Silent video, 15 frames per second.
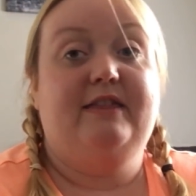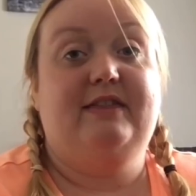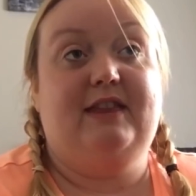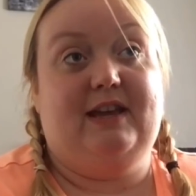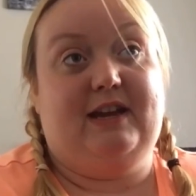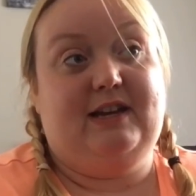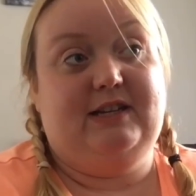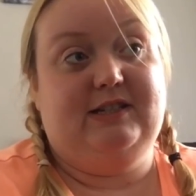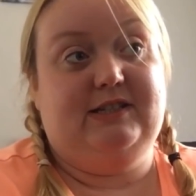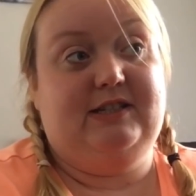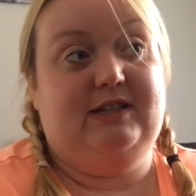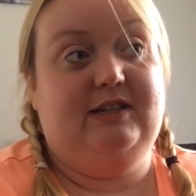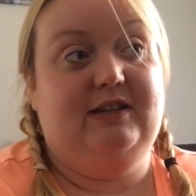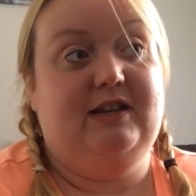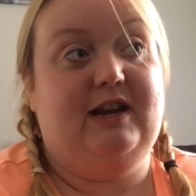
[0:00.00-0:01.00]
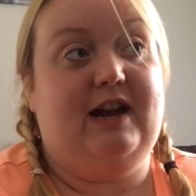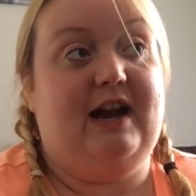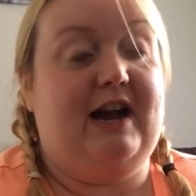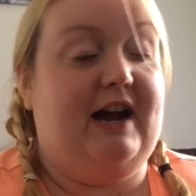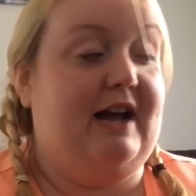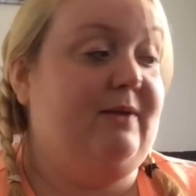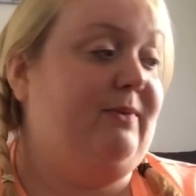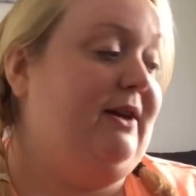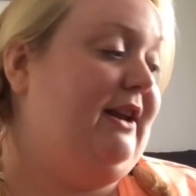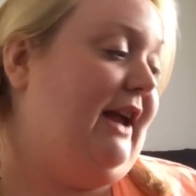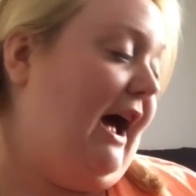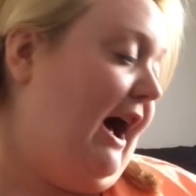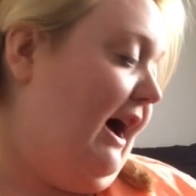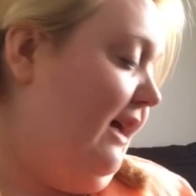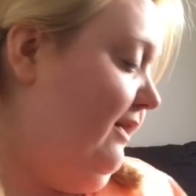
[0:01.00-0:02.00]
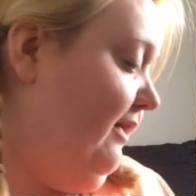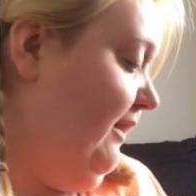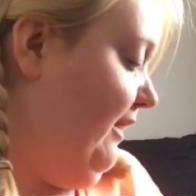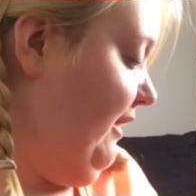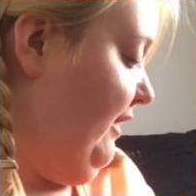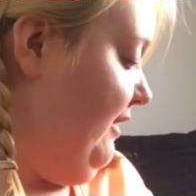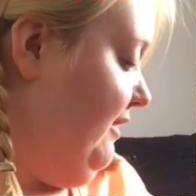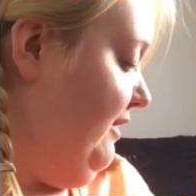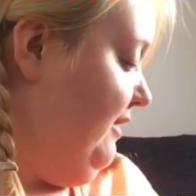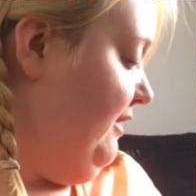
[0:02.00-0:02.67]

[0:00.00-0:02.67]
that I will either